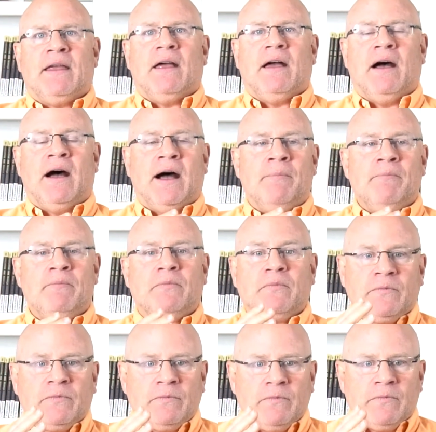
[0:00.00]

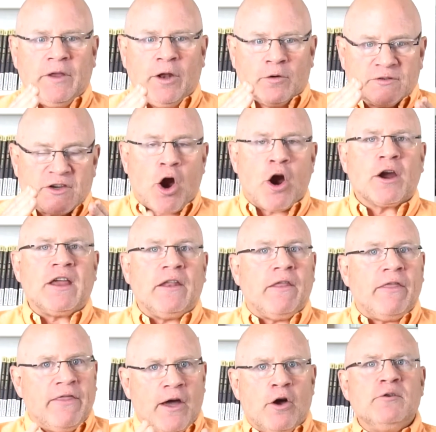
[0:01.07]
target
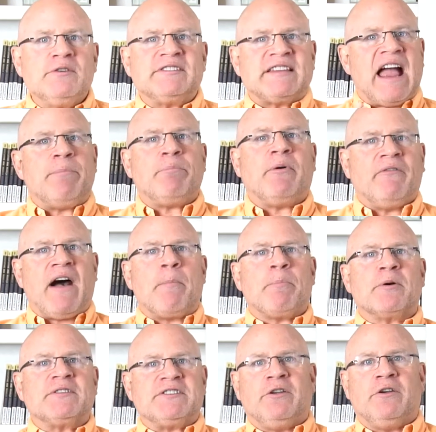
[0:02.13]
those type of
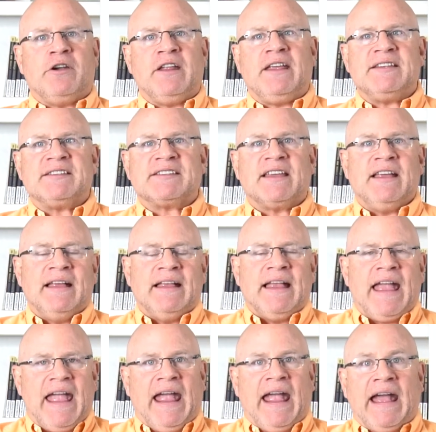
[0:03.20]
opportunities
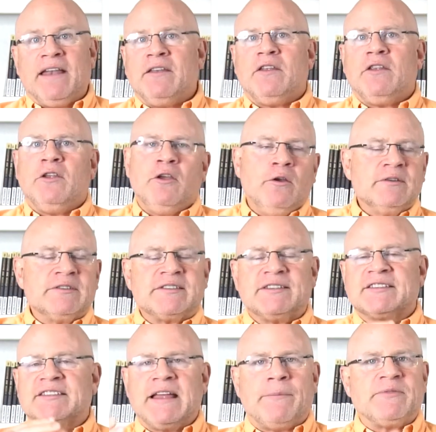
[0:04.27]
and use the
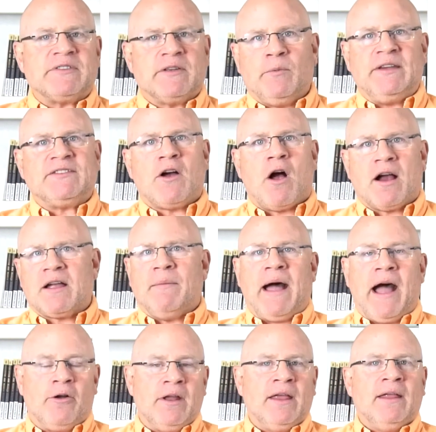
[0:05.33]
steps that we talk
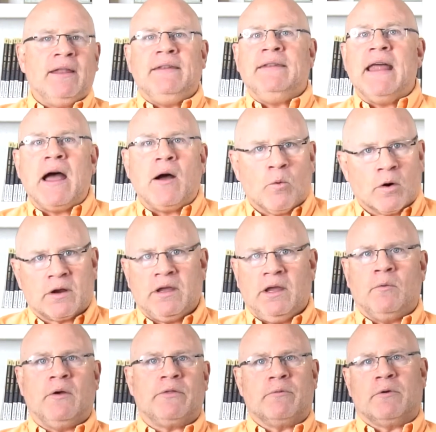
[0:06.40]
about:
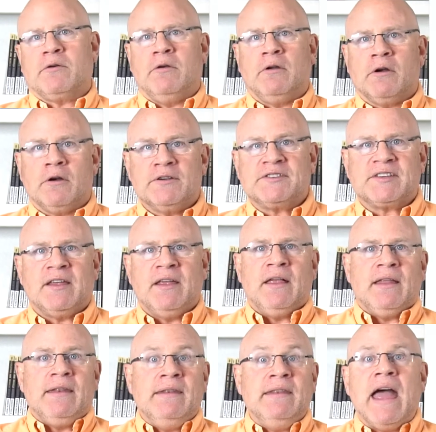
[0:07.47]
networking with recruiters,
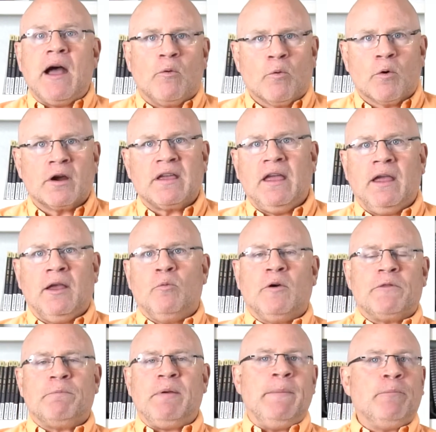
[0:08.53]
networking
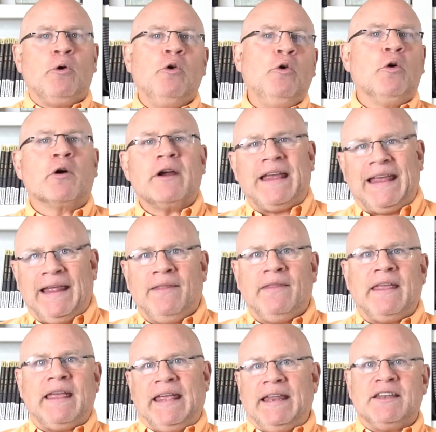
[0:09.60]
with people who are in
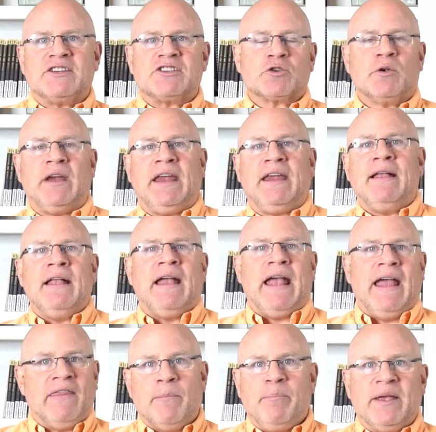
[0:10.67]
the industry
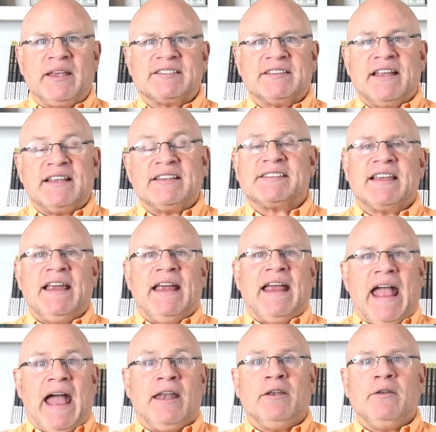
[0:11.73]
and the business,
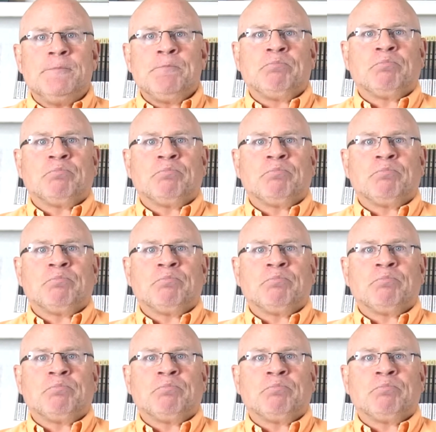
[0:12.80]
and